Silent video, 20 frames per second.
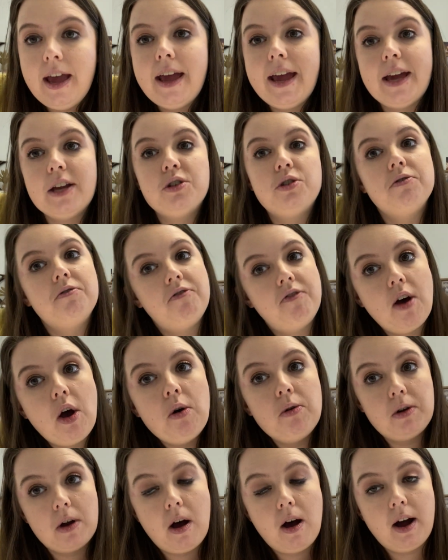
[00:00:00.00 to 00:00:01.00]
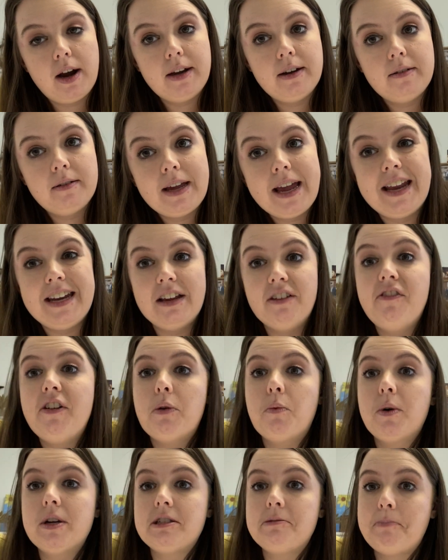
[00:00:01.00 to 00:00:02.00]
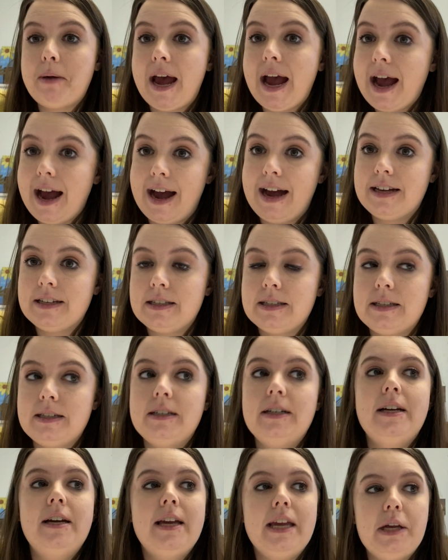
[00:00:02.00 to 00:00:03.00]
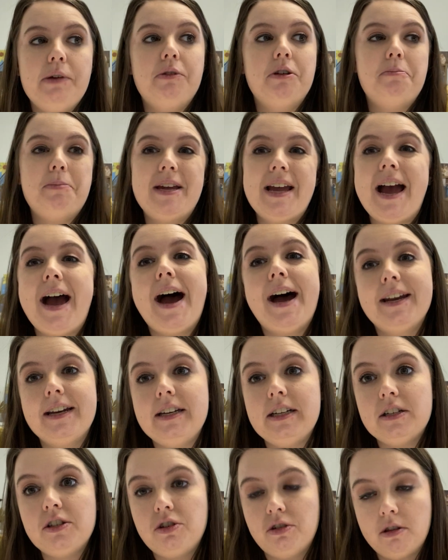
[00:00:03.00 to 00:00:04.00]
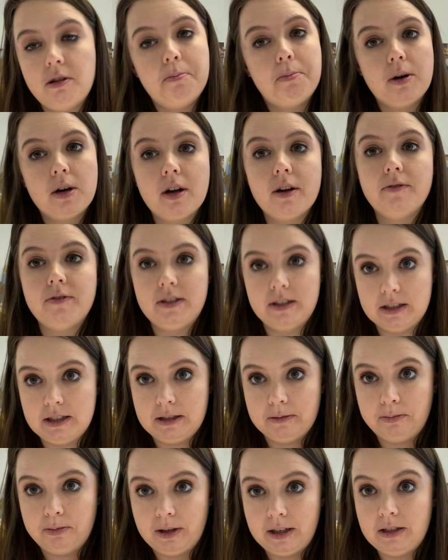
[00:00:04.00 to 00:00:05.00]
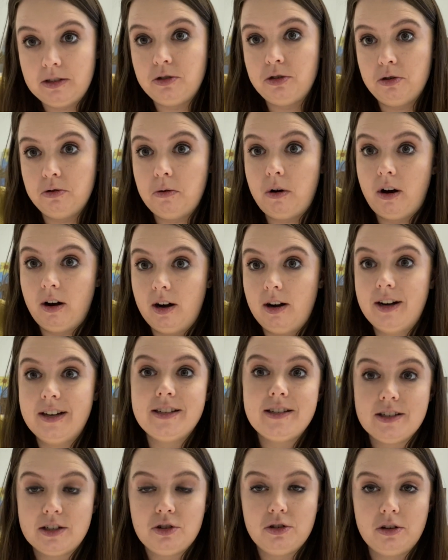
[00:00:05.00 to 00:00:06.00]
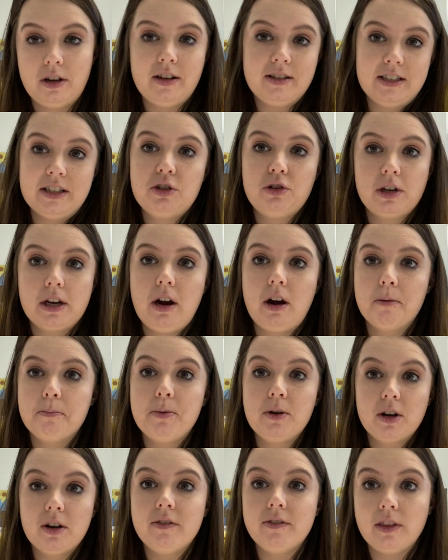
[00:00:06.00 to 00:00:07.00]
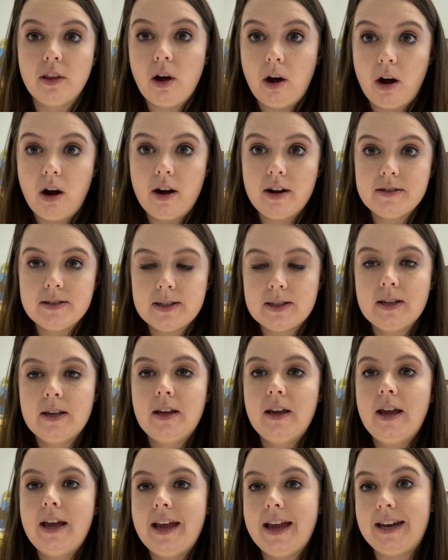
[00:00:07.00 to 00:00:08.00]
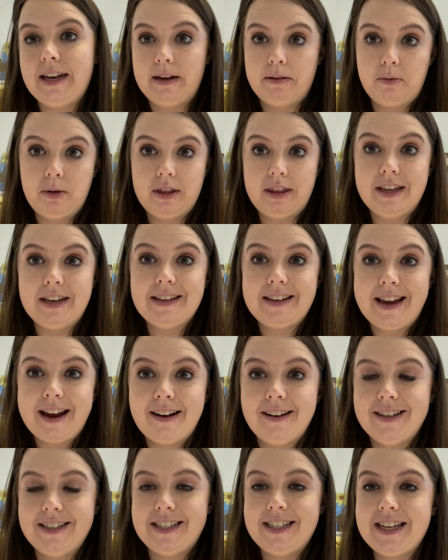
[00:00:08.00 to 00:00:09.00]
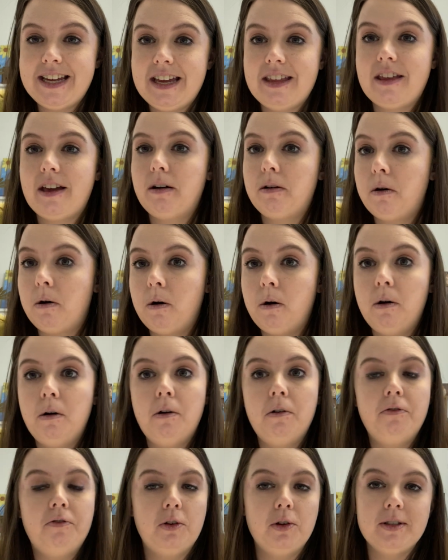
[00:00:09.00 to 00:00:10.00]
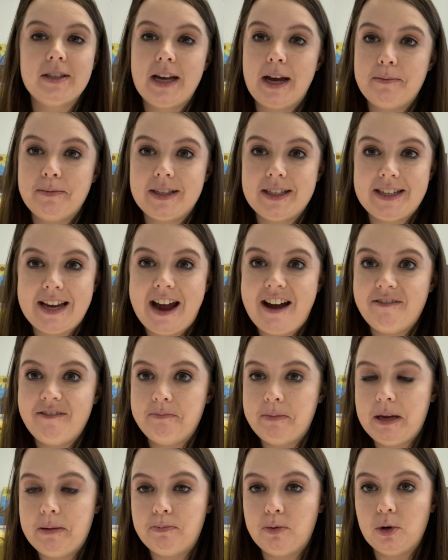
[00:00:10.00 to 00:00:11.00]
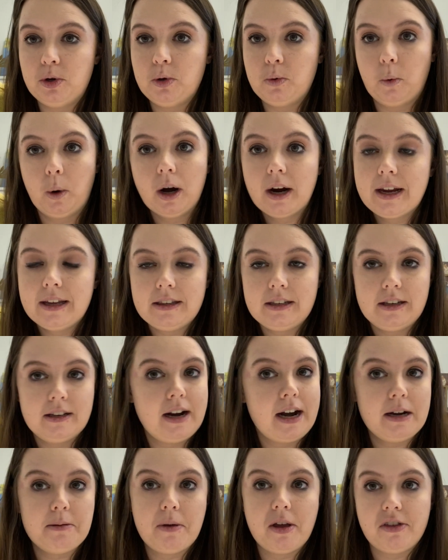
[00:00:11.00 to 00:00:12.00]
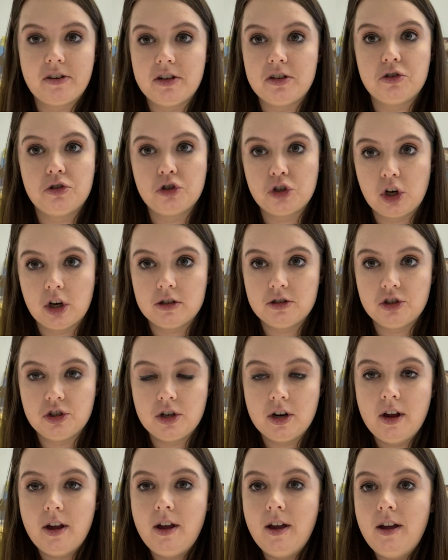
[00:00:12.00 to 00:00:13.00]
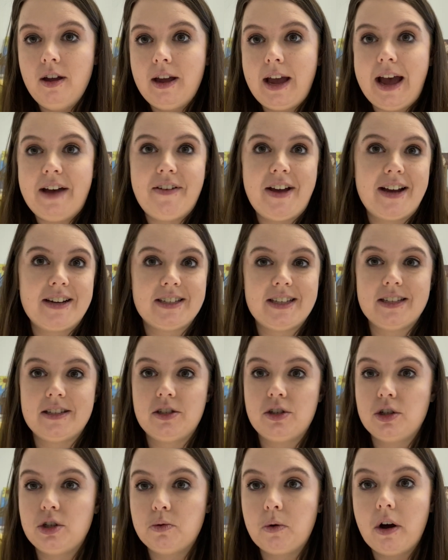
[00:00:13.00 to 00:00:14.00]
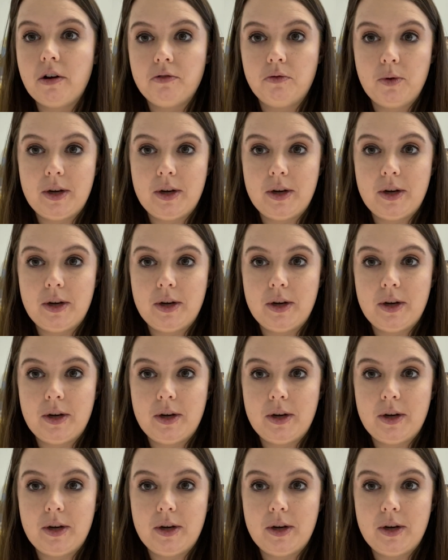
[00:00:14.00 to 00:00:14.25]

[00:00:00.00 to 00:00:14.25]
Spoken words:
and to vote on. And if it was passed, it would be added into the book of discipline, to our essentially our book of laws. And it would then guarantee that all full-time staff people who work in the United Methodist Church have access to 12